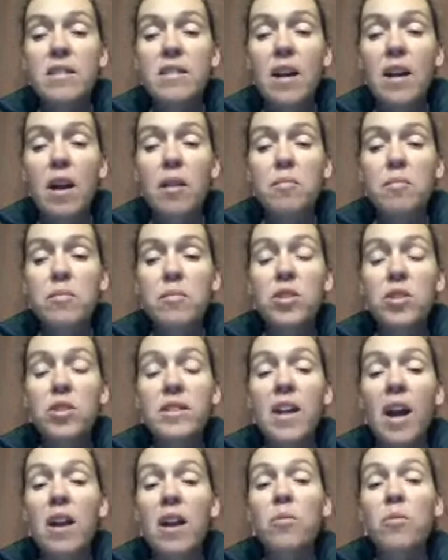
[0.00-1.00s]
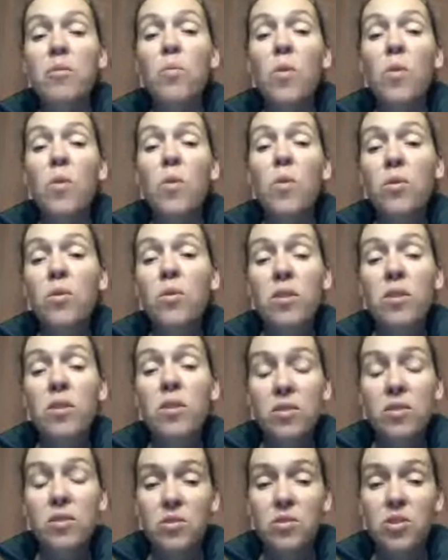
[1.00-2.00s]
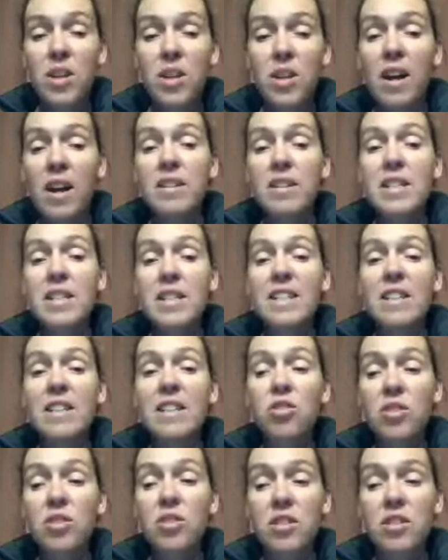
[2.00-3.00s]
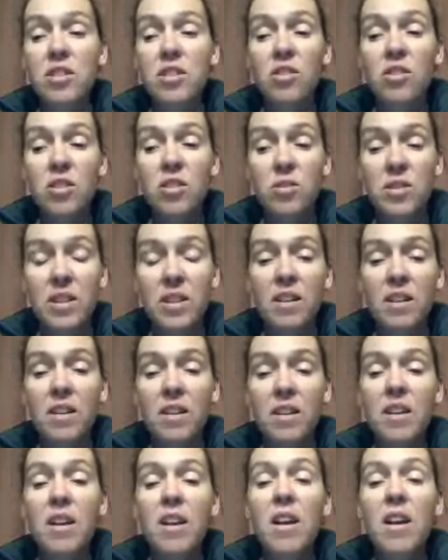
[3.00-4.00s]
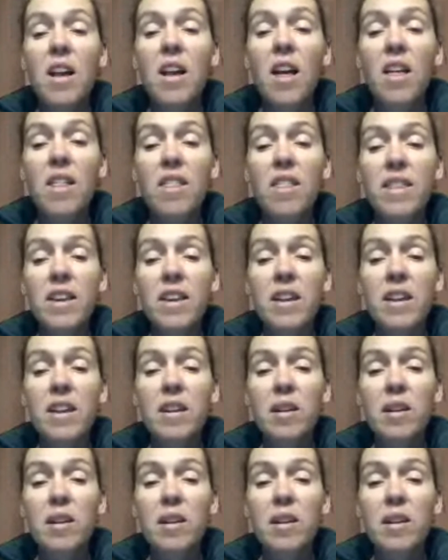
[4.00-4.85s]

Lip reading: and she's gotten 1 cortisone shot since she started using